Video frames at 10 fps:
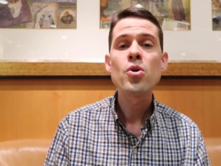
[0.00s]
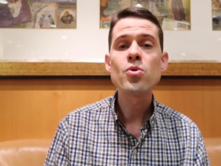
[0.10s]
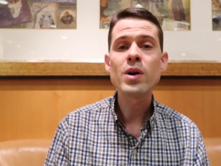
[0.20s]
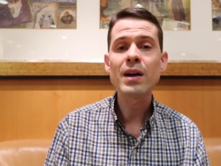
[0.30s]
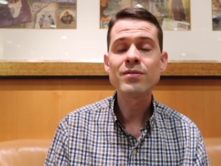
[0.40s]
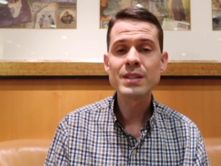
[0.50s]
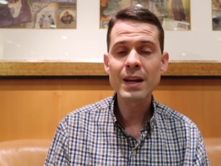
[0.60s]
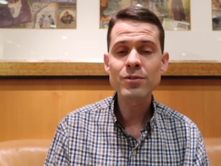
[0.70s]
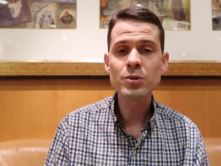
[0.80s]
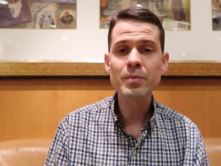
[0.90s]
who have
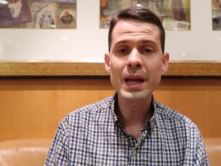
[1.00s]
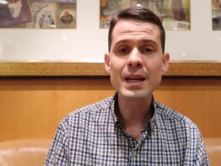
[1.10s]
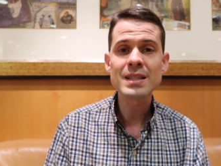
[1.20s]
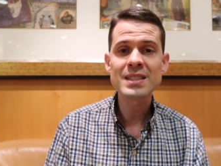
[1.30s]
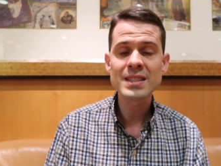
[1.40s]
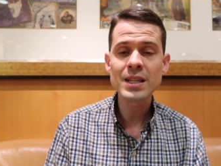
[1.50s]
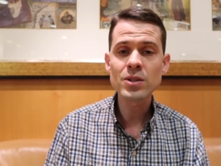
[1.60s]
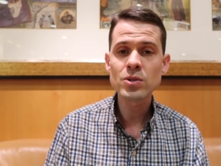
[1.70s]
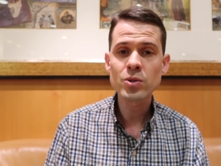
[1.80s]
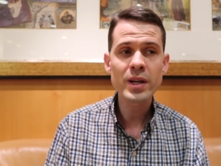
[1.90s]
never made a
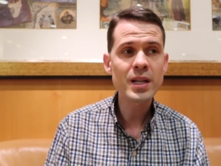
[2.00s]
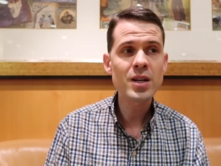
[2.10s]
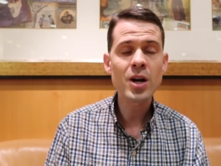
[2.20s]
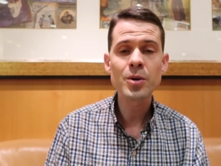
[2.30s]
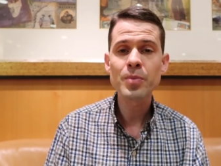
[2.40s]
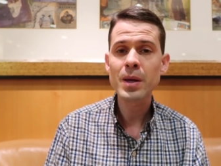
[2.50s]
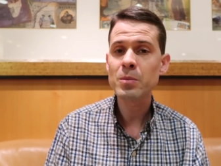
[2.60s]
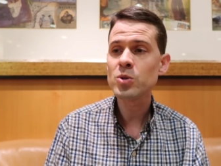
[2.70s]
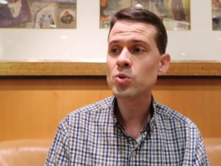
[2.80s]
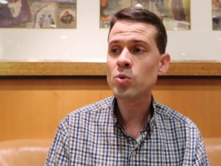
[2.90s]
single credit card
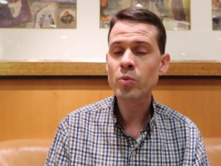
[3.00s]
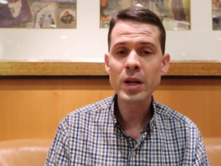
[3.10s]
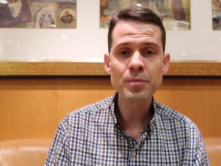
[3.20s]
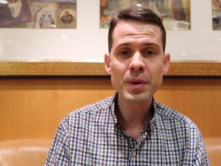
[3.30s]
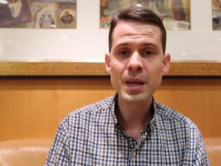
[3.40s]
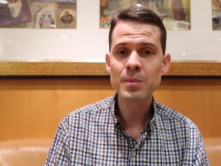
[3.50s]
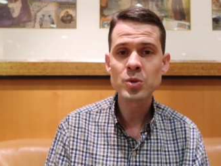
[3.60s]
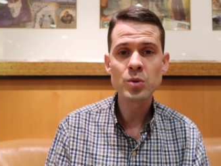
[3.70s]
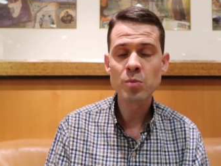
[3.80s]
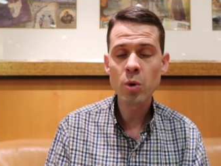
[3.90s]
payment or rent
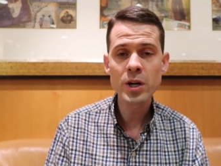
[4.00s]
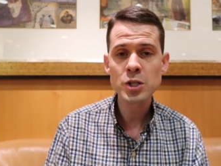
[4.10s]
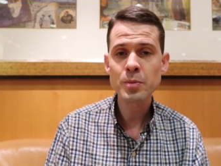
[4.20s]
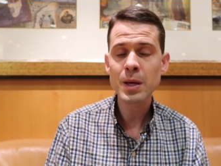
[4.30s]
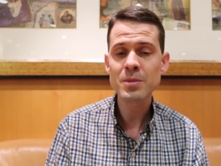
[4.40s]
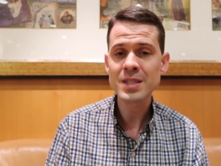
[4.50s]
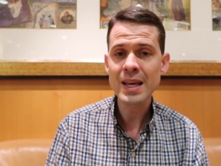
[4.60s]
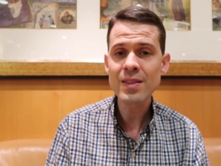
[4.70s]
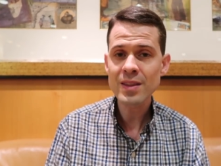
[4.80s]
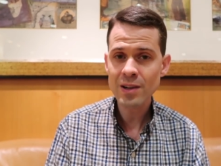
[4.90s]
payment or mortgage payment
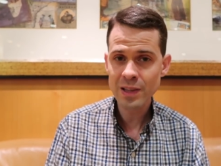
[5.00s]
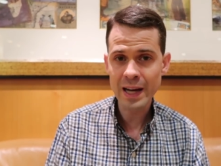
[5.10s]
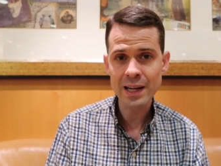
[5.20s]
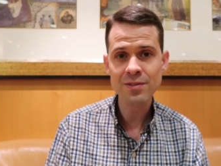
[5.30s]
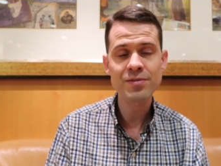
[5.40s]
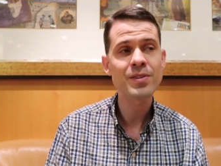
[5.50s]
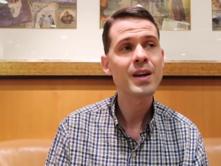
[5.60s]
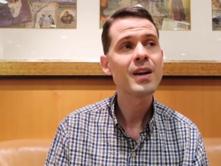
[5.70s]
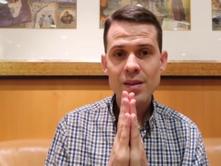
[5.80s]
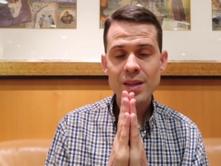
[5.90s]
in their life,
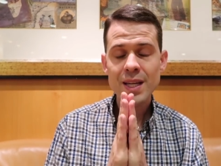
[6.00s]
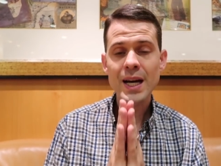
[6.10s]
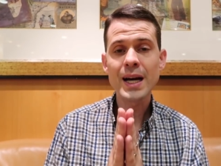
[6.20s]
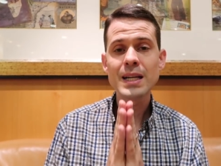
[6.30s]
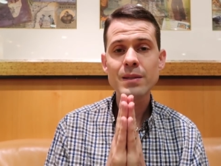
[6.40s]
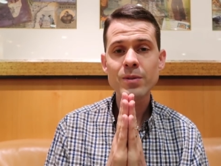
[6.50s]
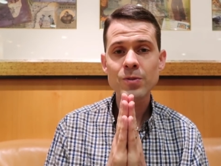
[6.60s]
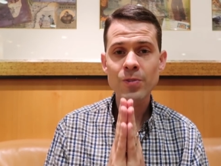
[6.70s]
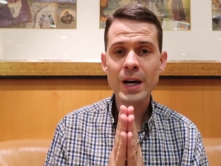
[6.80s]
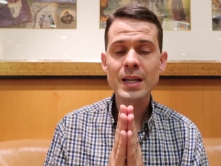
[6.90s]
the kind of
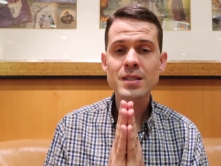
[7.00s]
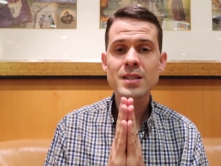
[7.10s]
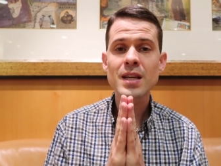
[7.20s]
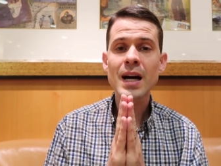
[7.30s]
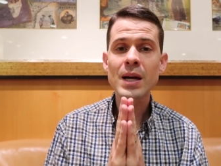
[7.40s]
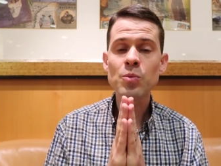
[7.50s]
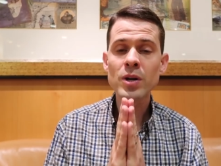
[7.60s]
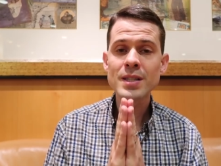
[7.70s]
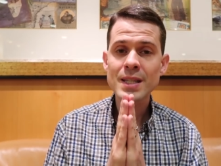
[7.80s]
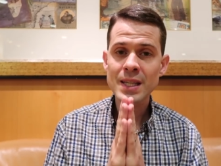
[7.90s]
advice that I
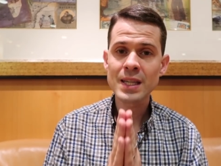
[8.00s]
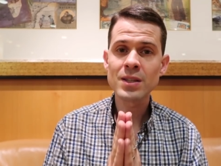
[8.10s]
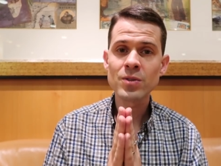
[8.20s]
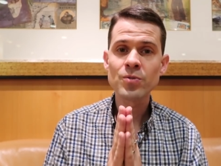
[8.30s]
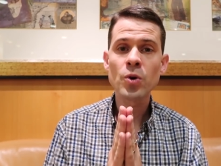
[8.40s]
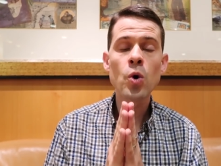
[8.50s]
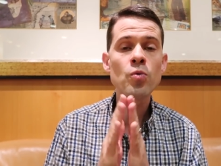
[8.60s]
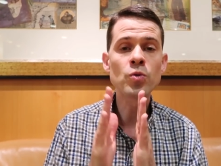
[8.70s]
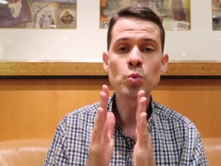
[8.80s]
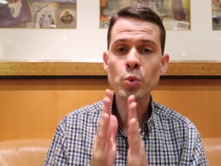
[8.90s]
want to give
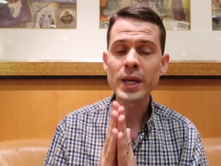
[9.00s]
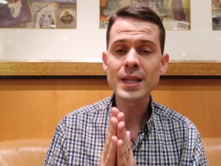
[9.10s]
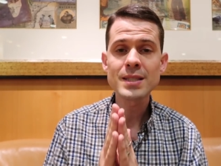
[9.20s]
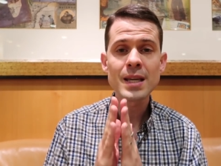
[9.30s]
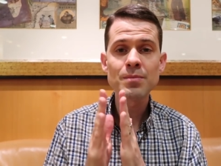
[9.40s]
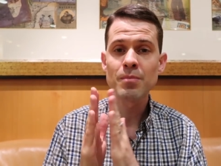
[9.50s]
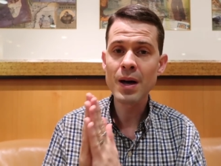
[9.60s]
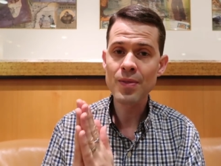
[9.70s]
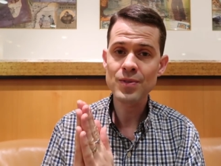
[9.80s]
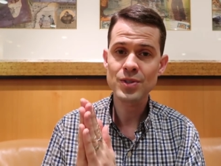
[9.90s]
over weeks and
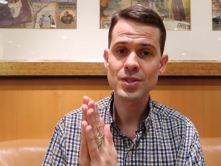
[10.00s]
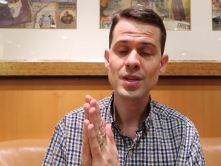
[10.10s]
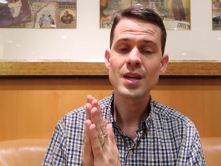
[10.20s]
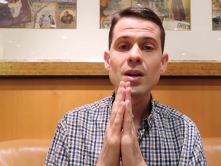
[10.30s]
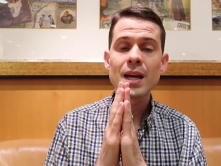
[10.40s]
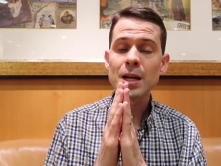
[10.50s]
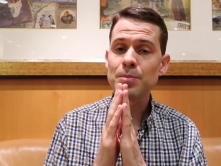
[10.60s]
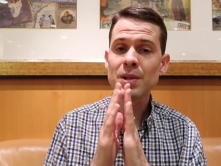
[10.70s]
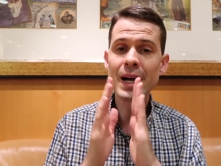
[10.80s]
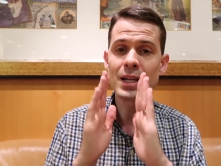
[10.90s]
months can
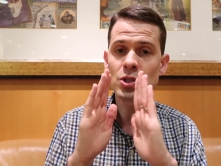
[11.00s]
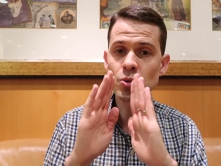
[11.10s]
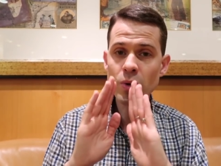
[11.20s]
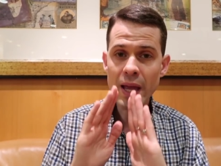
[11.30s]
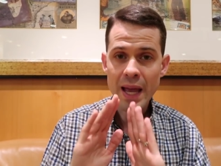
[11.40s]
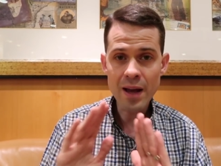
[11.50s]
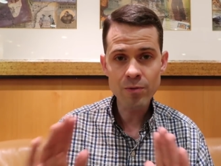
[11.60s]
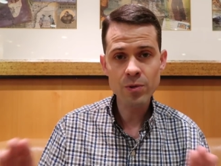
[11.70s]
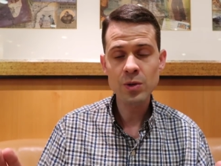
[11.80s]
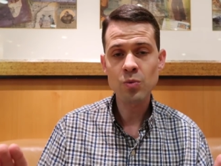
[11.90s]
apply to
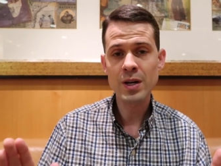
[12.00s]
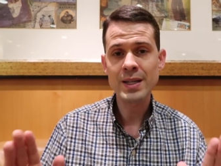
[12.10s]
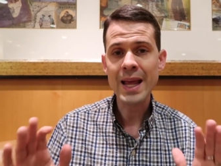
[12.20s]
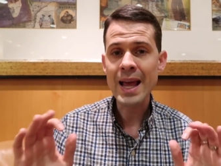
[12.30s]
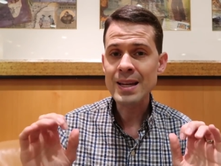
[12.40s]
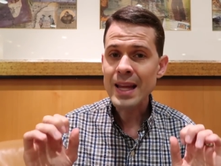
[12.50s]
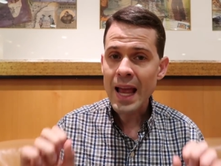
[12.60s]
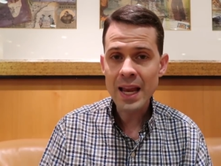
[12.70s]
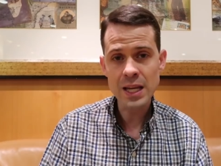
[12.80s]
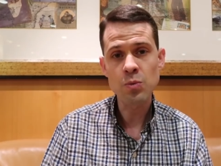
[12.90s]
everyone and
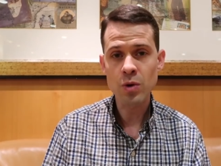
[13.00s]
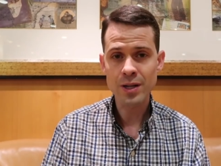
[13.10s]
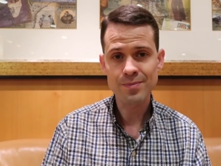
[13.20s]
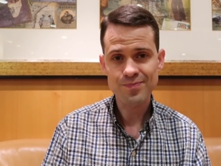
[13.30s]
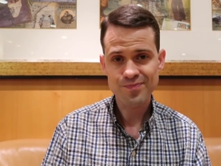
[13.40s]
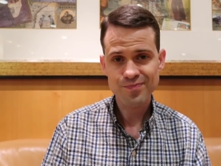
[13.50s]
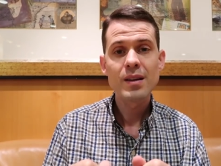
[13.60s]
anyone.